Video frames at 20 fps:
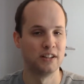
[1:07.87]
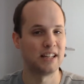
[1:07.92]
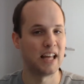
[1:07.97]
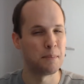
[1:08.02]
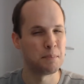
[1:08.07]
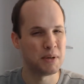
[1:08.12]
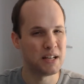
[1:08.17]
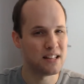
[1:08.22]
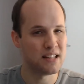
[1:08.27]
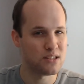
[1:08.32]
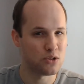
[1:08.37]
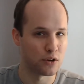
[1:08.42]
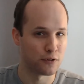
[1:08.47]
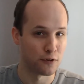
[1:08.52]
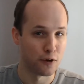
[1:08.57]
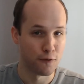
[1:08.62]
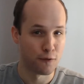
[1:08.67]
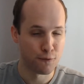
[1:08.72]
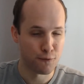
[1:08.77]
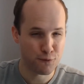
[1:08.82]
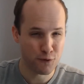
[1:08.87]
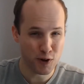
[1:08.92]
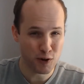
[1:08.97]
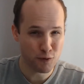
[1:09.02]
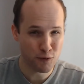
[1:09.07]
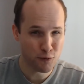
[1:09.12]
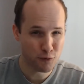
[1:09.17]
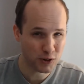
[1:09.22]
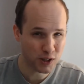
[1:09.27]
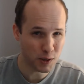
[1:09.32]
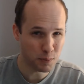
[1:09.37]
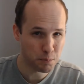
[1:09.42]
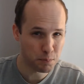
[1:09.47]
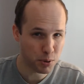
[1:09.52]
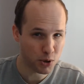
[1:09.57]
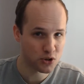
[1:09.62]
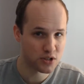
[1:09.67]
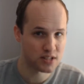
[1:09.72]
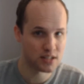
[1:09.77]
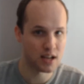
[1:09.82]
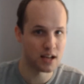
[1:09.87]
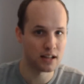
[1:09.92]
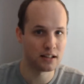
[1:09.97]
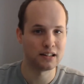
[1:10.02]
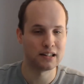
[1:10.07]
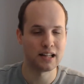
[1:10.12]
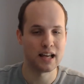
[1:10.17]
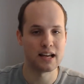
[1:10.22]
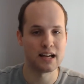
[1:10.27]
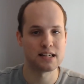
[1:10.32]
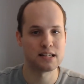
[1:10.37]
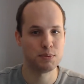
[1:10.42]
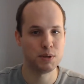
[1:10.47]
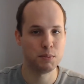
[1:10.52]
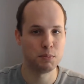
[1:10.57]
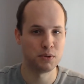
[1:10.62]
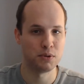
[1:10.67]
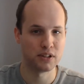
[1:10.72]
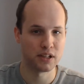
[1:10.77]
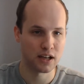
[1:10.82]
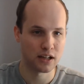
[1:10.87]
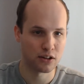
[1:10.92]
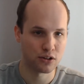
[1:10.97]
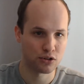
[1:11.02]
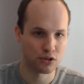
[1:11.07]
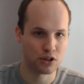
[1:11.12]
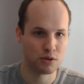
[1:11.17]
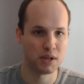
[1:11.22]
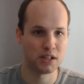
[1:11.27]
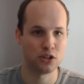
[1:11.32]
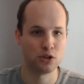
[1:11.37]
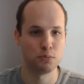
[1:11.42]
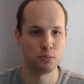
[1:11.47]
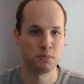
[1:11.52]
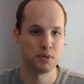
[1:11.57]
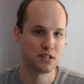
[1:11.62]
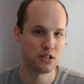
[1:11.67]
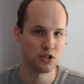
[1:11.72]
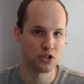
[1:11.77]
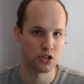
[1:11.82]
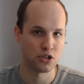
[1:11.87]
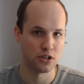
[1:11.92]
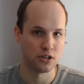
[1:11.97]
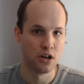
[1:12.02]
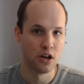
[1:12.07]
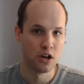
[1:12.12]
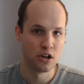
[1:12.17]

That means you have 50% less people that can 3-bet you in position.